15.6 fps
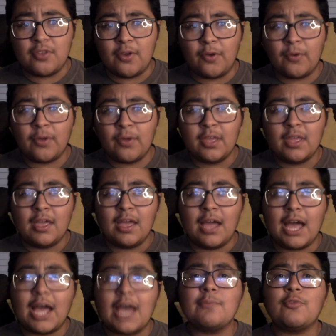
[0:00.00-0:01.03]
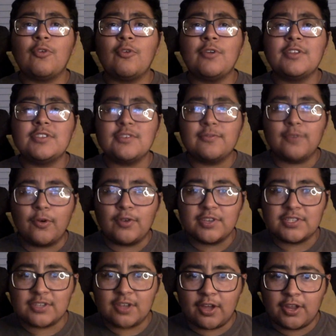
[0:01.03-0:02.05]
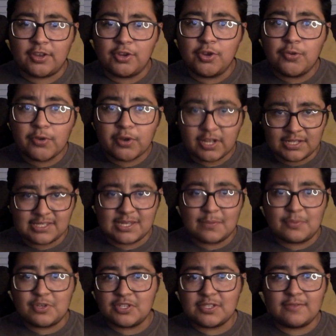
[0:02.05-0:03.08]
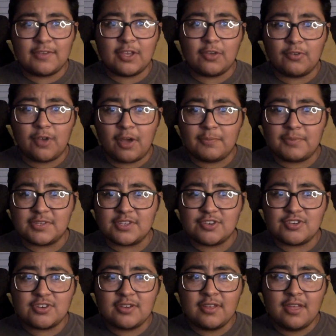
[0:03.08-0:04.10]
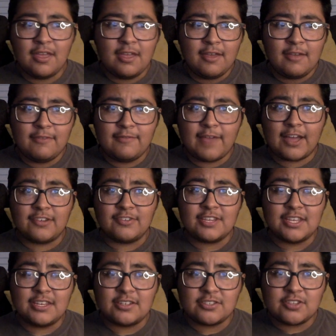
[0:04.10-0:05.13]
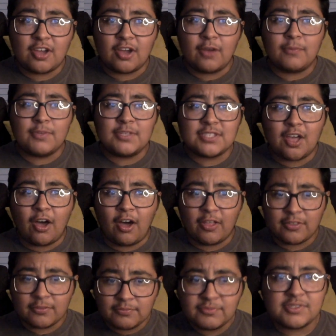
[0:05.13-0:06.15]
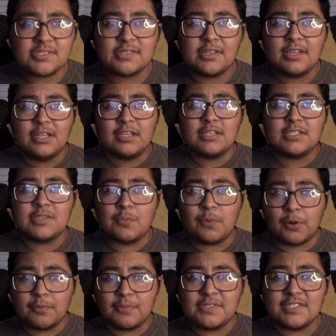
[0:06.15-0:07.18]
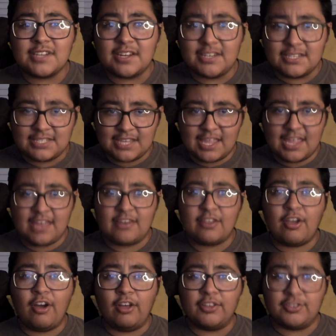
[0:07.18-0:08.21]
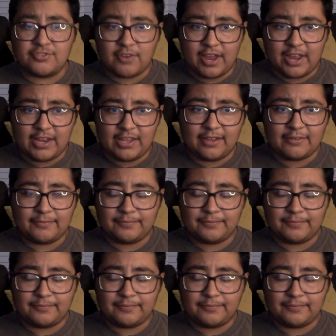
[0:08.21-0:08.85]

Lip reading: though, I'm going to focus on newer conceptions of ecocomposition found in Thomas Hotham's Suburban Studies and College Writing.